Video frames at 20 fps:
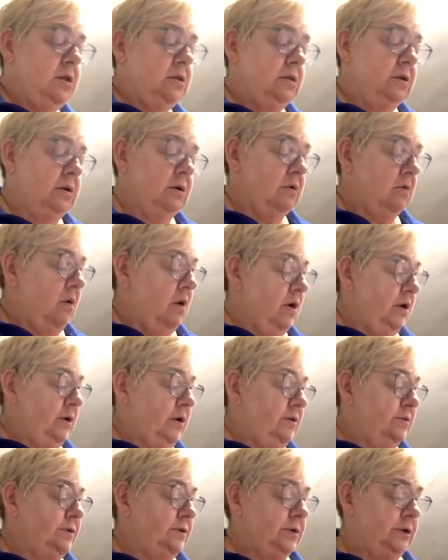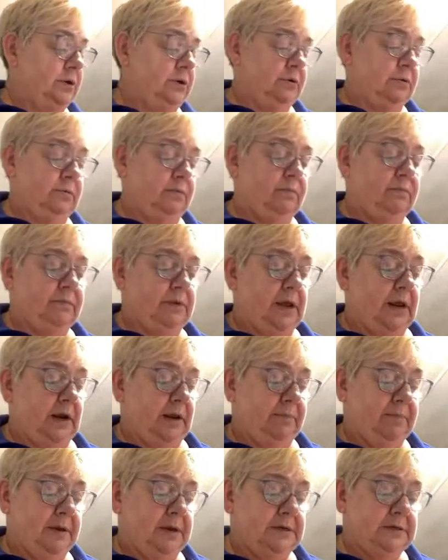Look on YouTube.
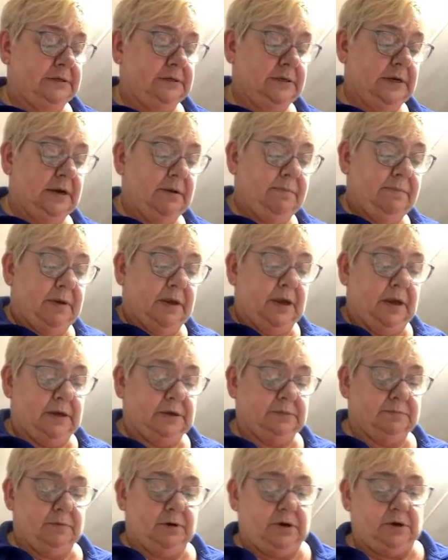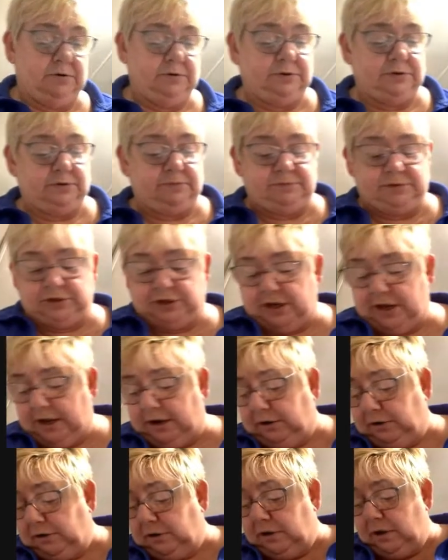Nettie P Stamping is my YouTube
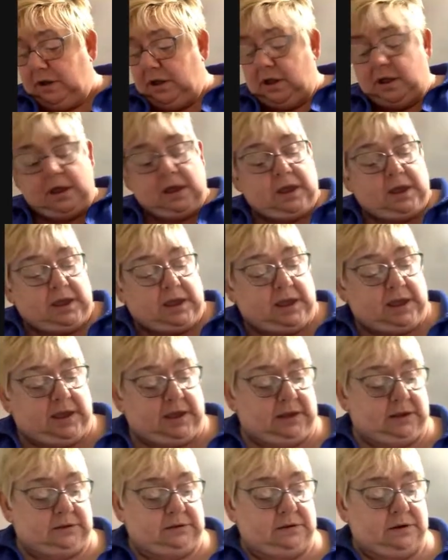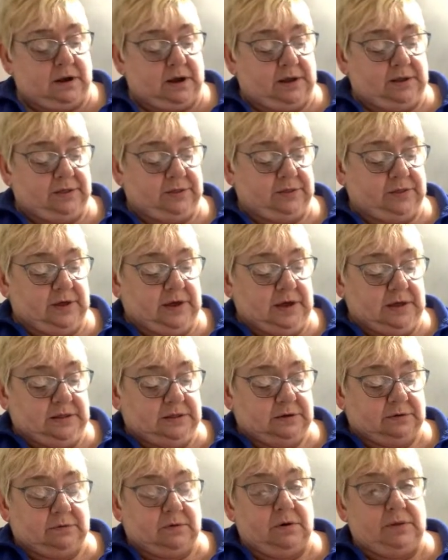channel, and I think
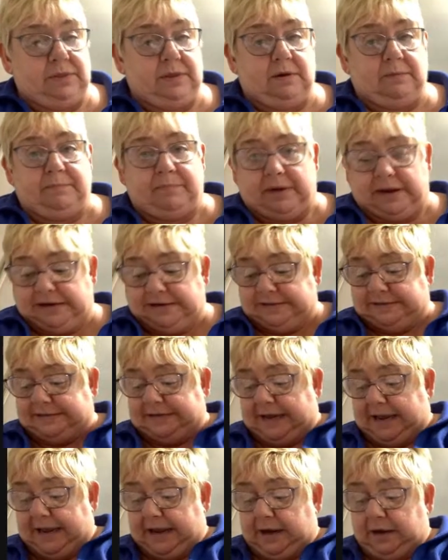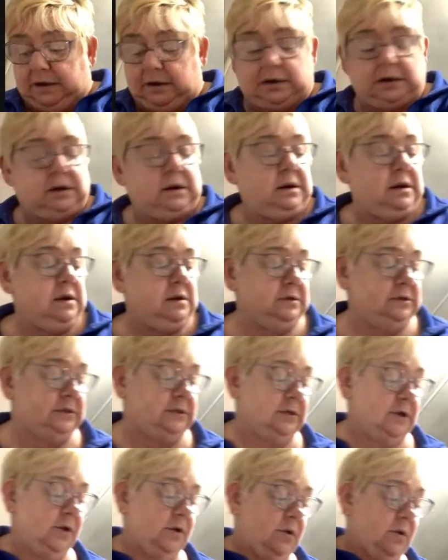they're on there by date.
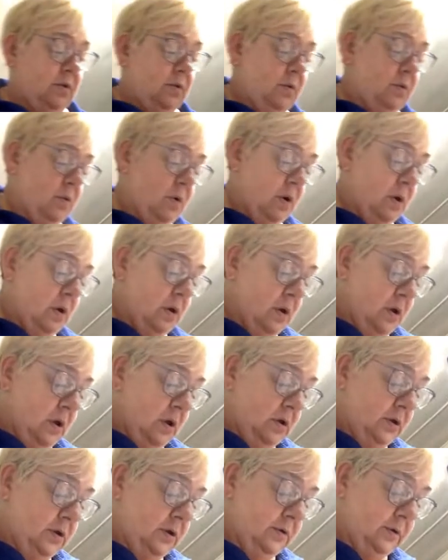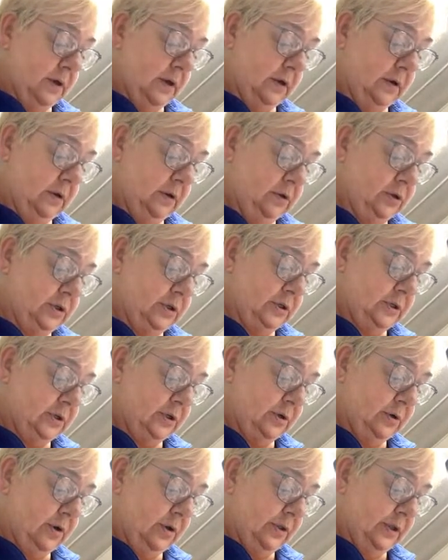So you can just
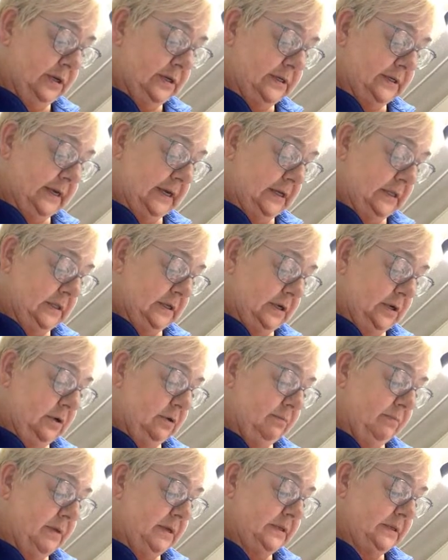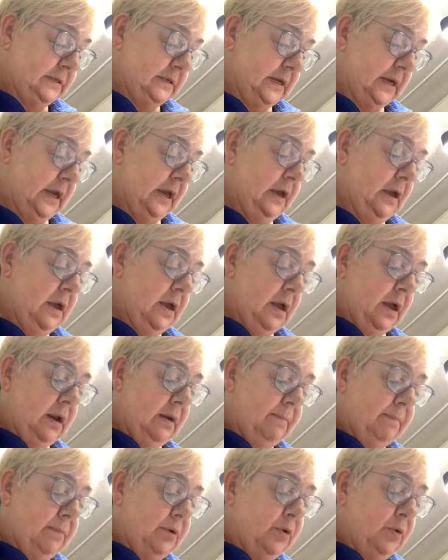look on the date that you're missing,
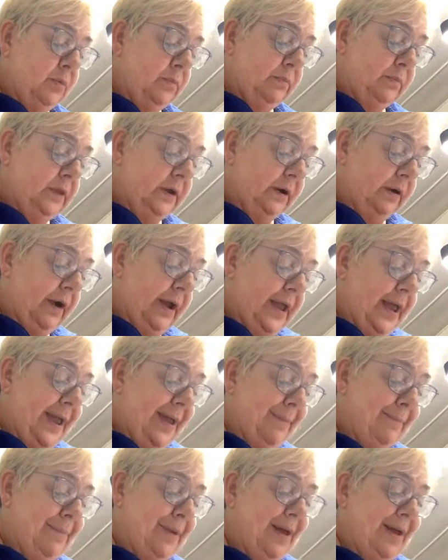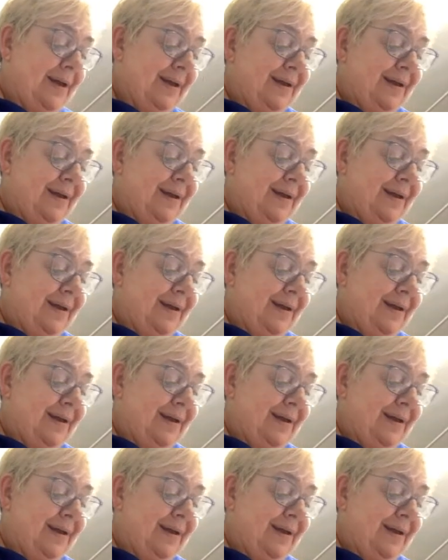and boom, there I am.